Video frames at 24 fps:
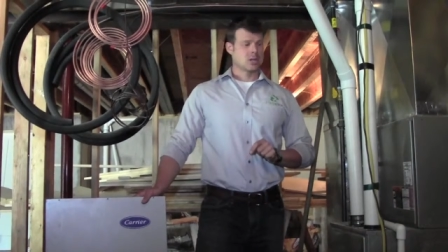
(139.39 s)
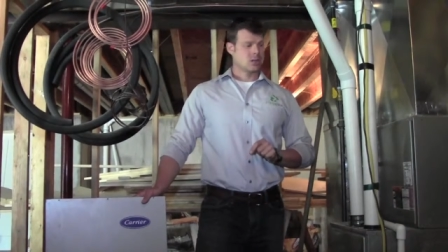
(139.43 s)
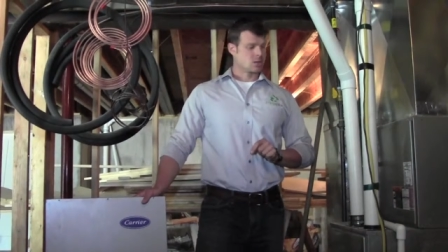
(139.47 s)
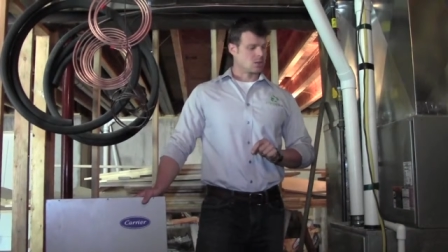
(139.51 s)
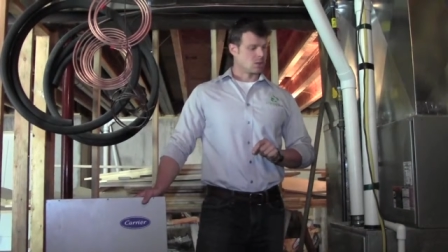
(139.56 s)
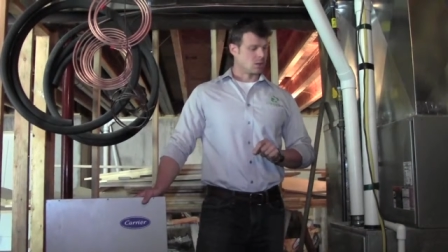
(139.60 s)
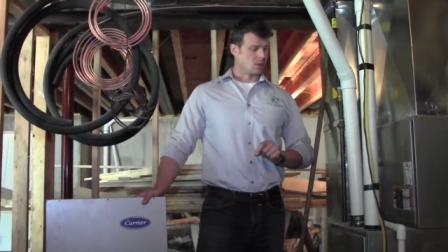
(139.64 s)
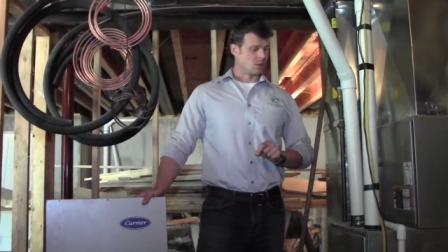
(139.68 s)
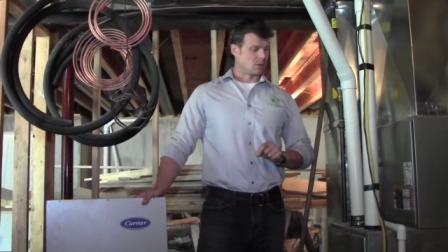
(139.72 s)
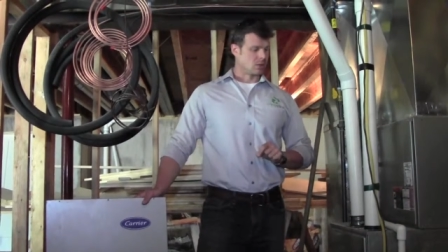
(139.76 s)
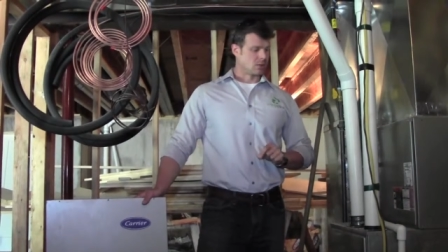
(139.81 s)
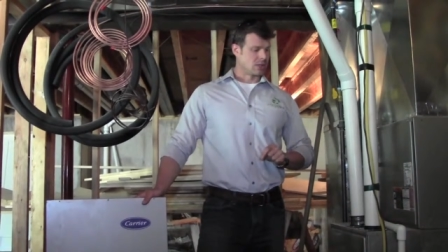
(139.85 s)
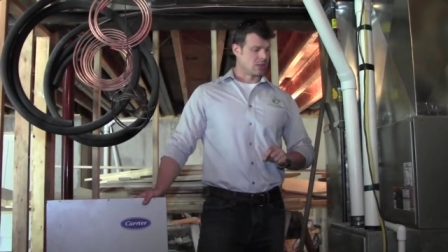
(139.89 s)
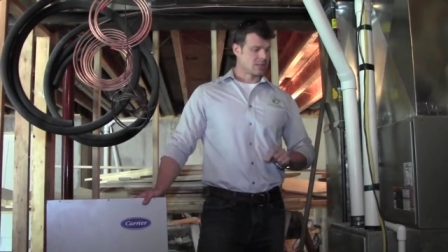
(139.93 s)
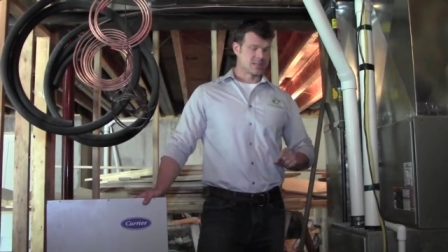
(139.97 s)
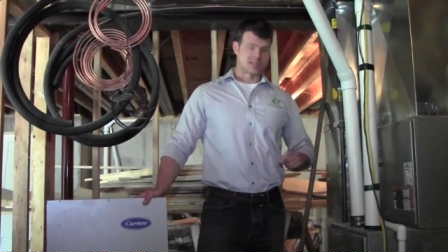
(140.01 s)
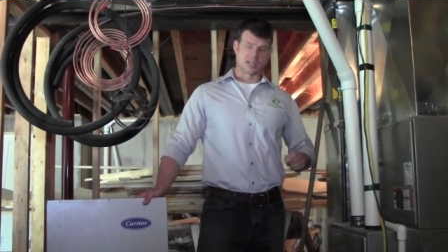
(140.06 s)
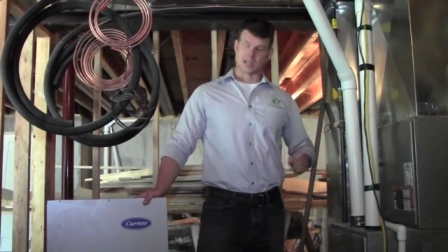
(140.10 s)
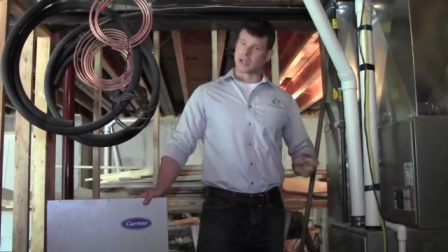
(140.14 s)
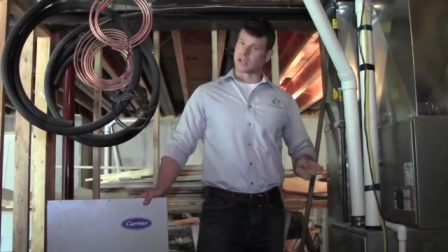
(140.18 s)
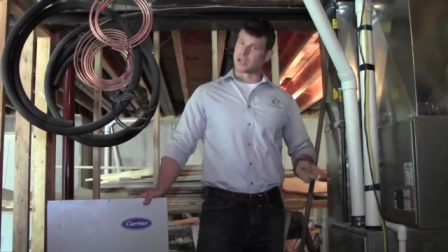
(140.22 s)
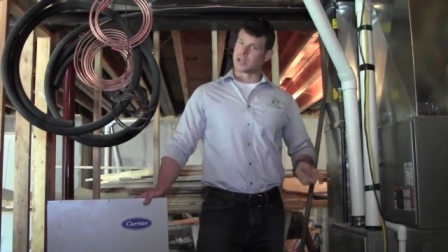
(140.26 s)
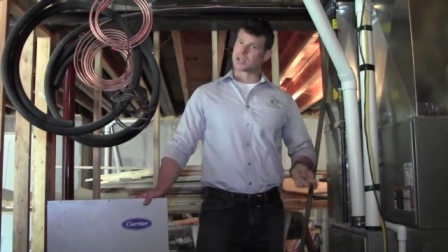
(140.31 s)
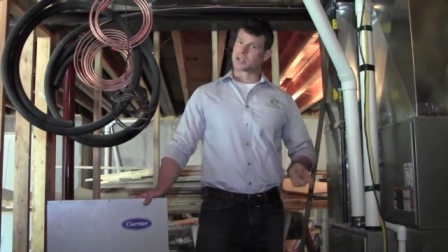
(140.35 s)
So
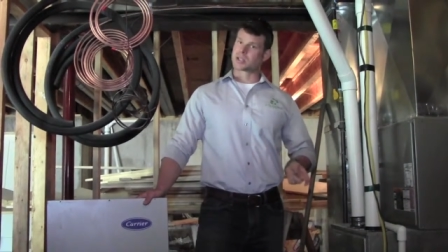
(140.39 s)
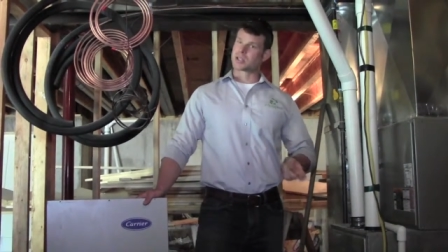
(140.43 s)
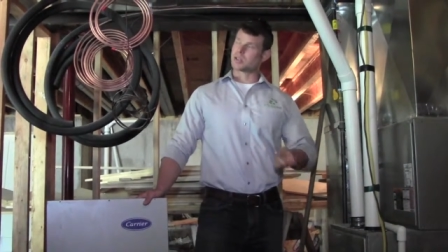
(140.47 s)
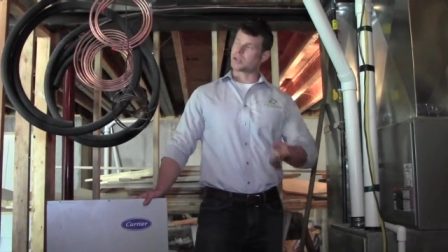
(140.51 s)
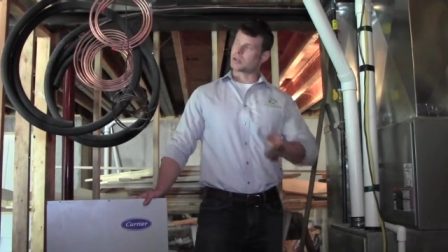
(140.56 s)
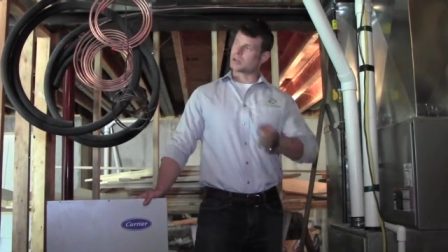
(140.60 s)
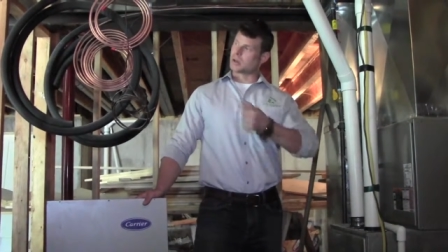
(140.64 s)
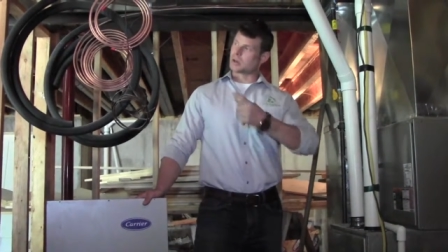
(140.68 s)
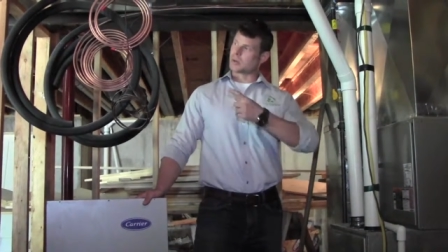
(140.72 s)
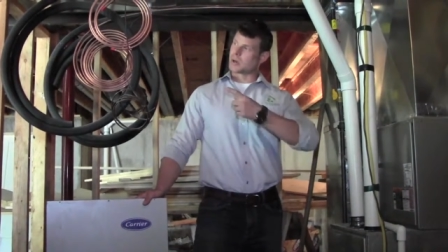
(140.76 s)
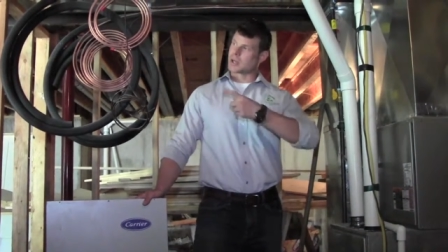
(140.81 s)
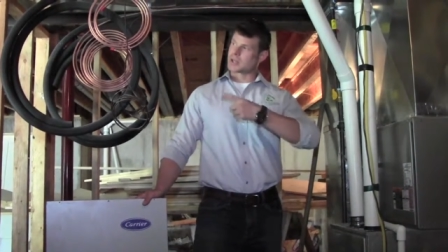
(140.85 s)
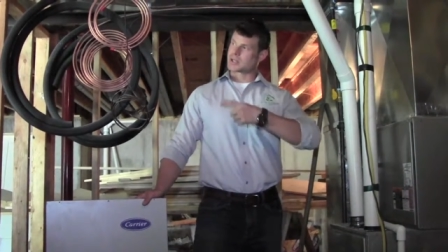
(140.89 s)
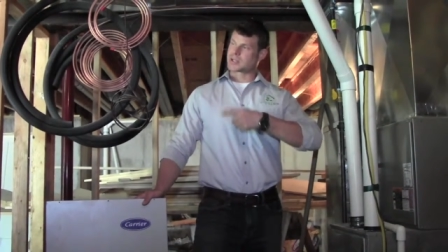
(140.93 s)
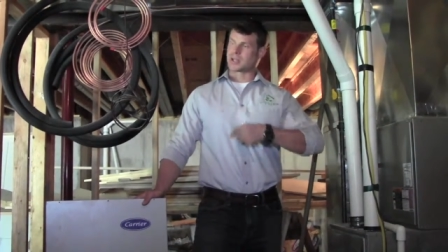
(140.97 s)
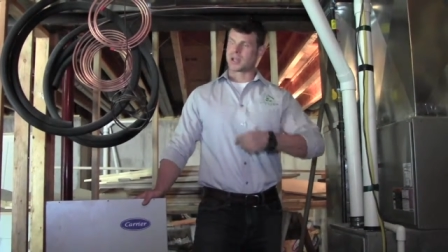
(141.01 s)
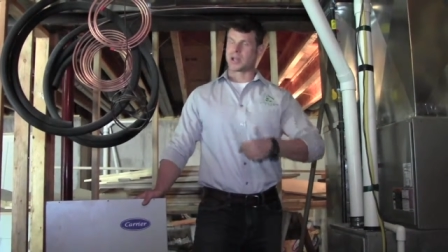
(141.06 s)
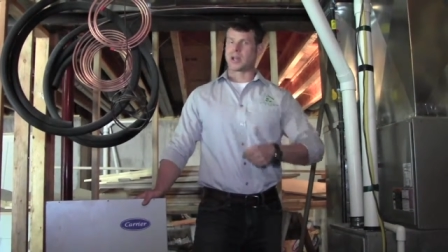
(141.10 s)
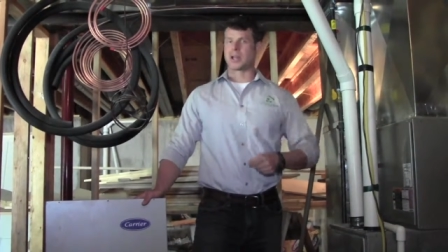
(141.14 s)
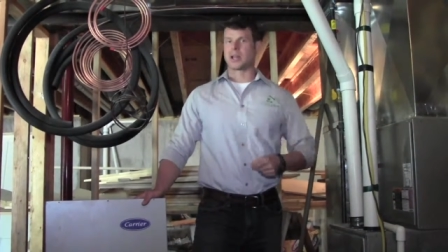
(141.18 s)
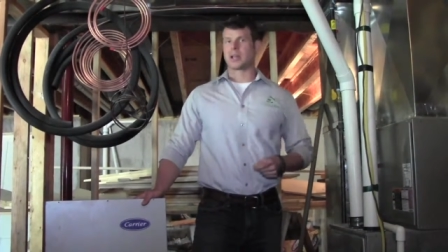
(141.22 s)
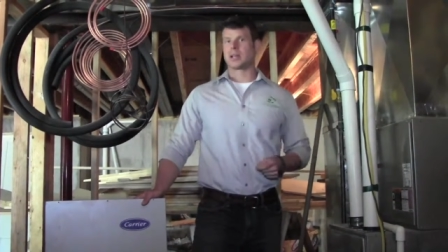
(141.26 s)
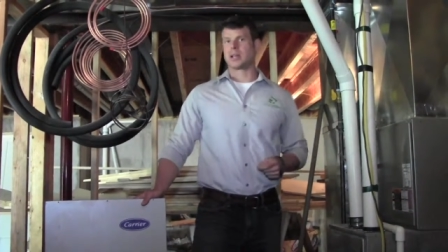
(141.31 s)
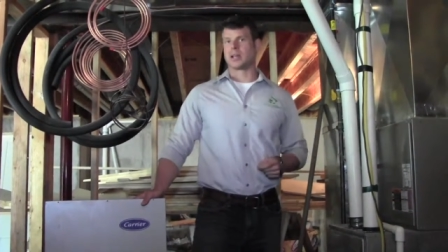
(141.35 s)
let's uh, let's go
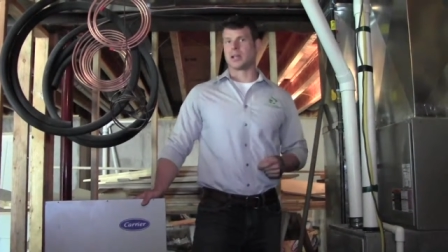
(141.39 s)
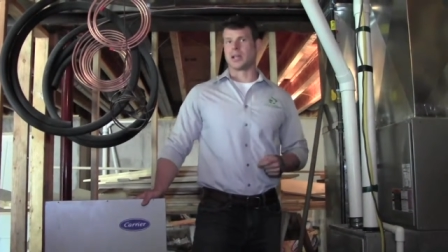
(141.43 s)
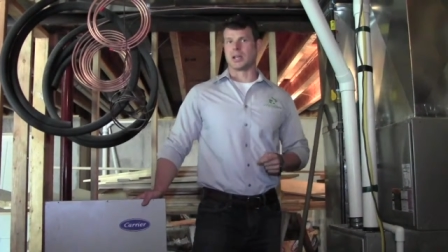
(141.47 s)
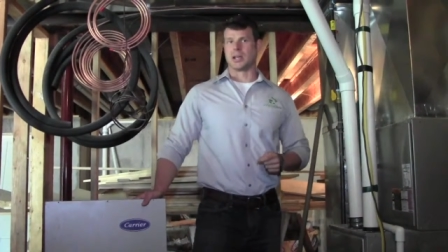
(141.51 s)
outside